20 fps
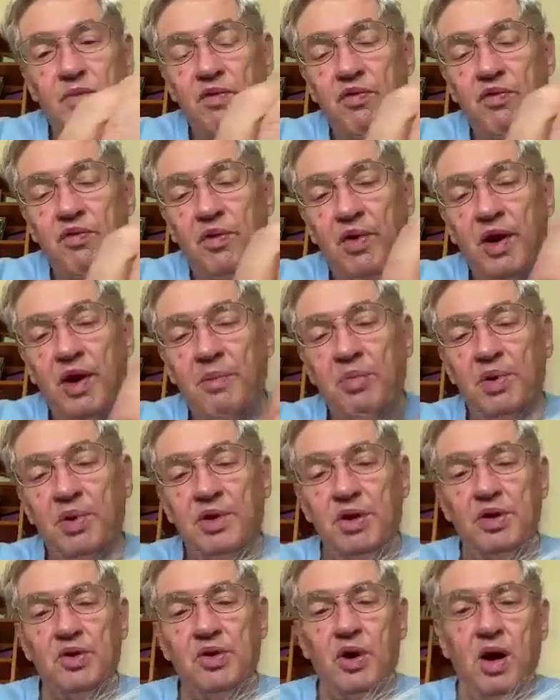before I
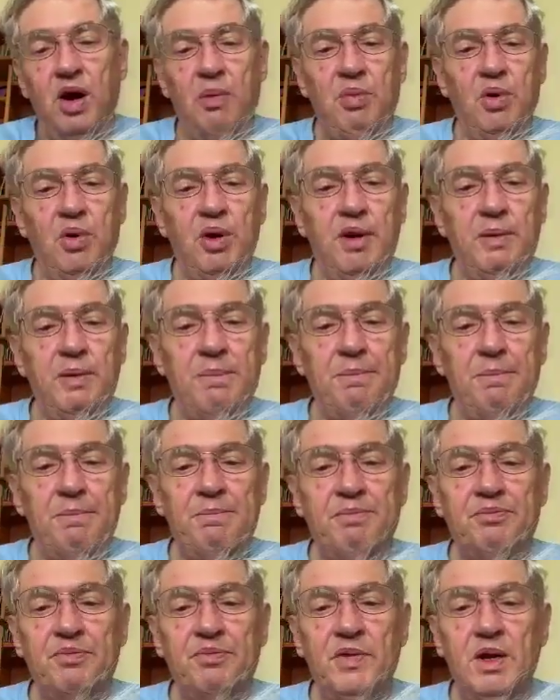put the top on.
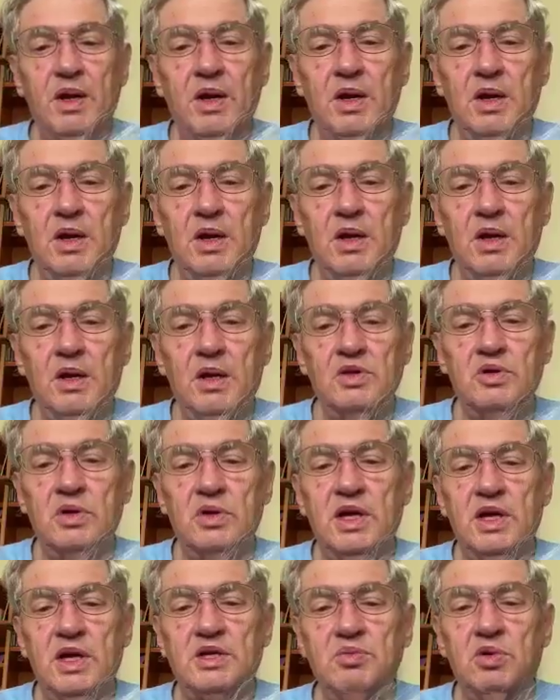
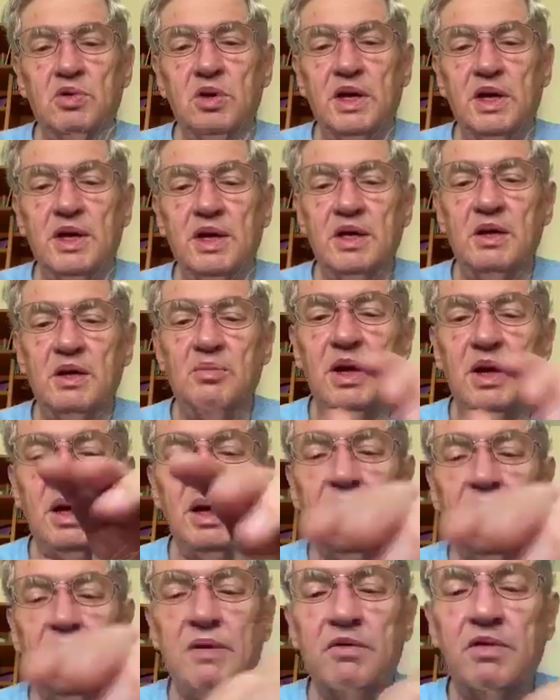So that's more like the
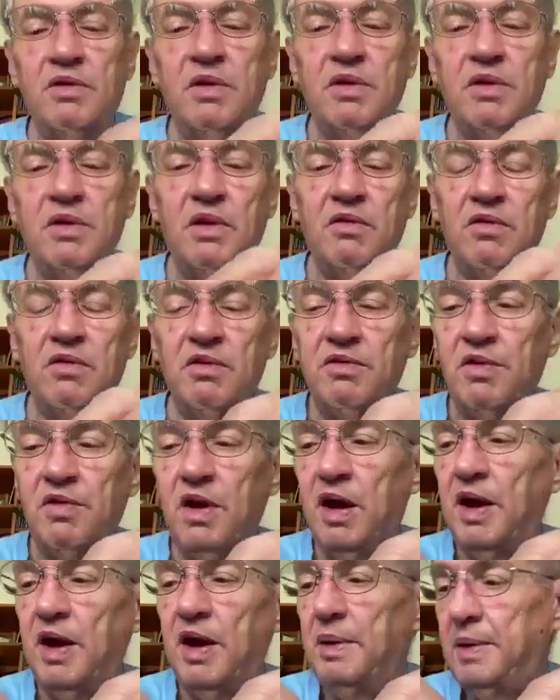belly of the
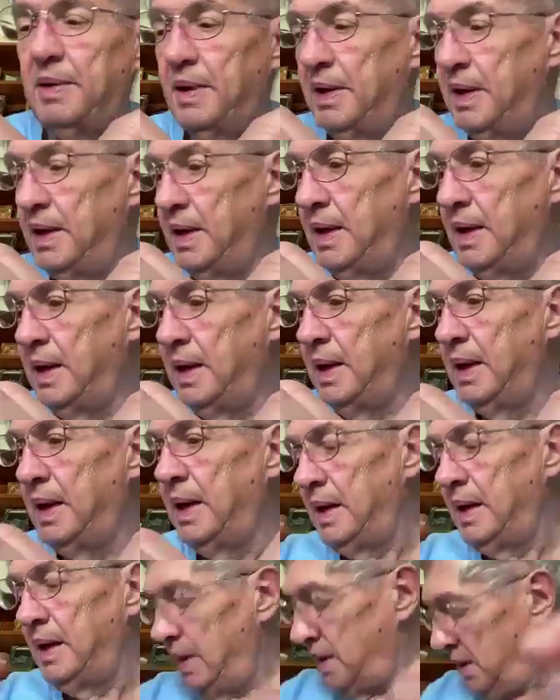fly.
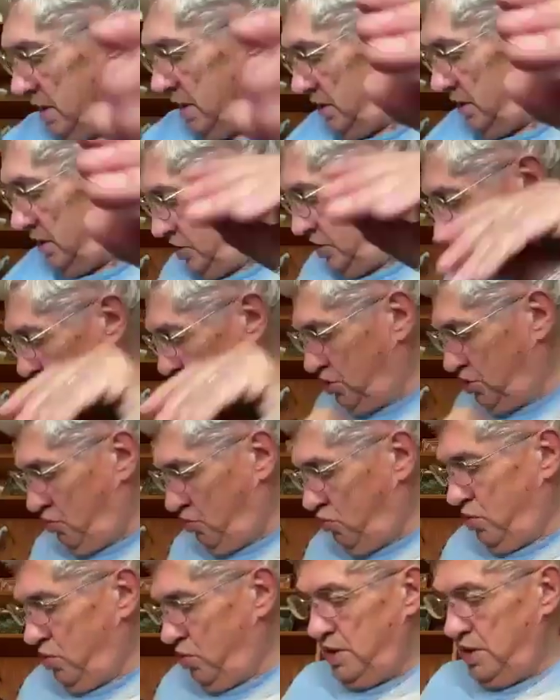And let's just
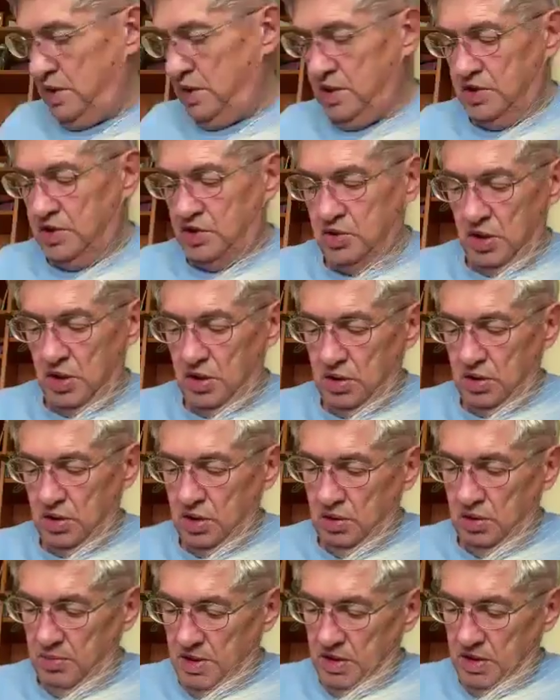do one that's got a
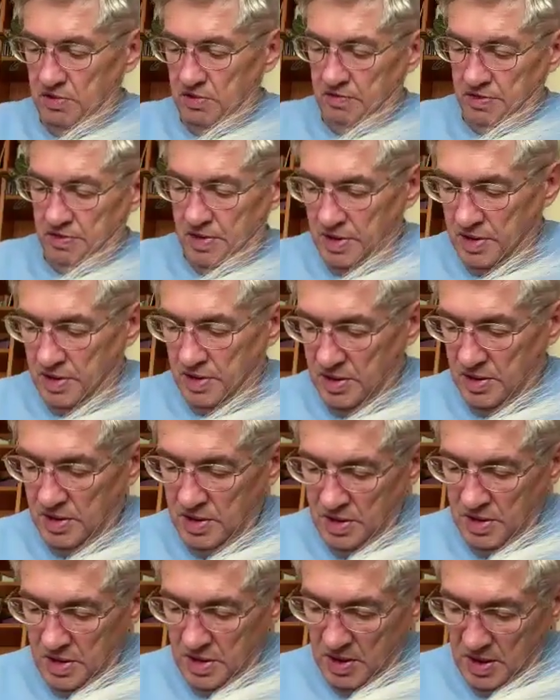little bit of
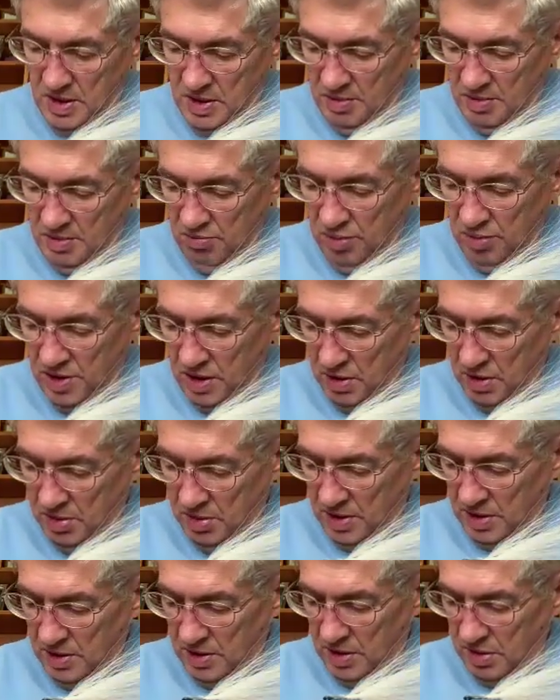
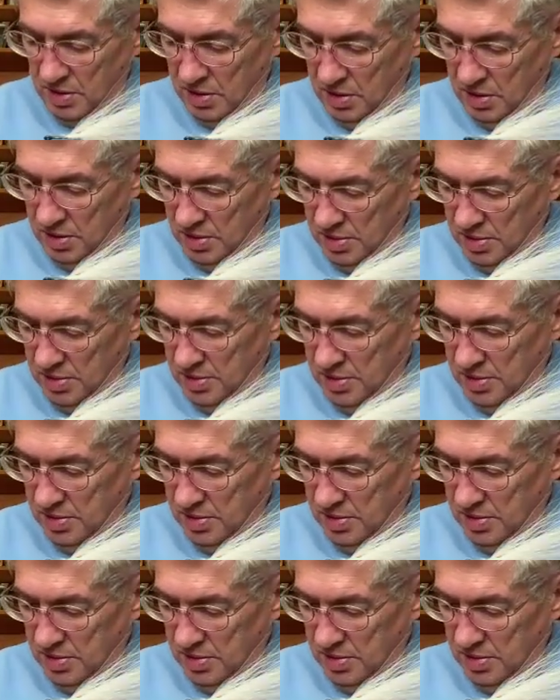brown in here